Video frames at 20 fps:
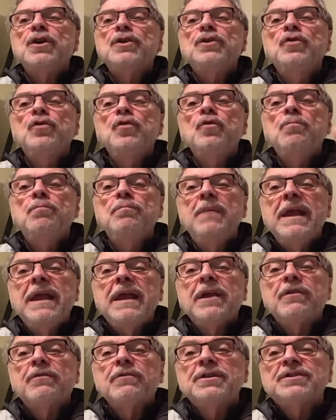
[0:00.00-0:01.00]
You
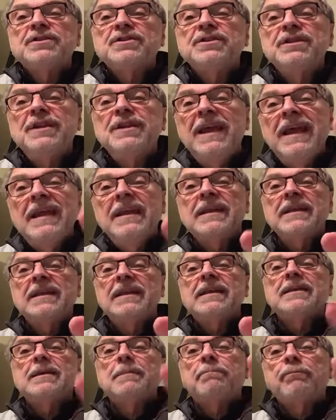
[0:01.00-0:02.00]
make
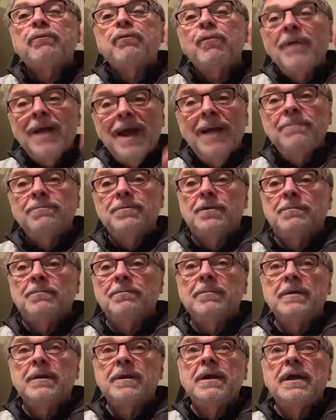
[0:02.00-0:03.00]
Christianity the
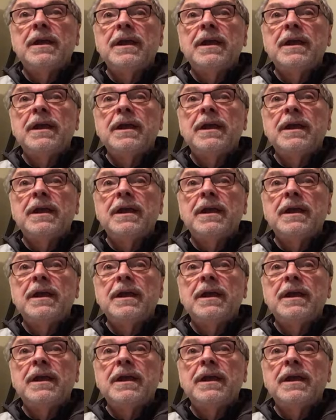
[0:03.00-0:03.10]
problem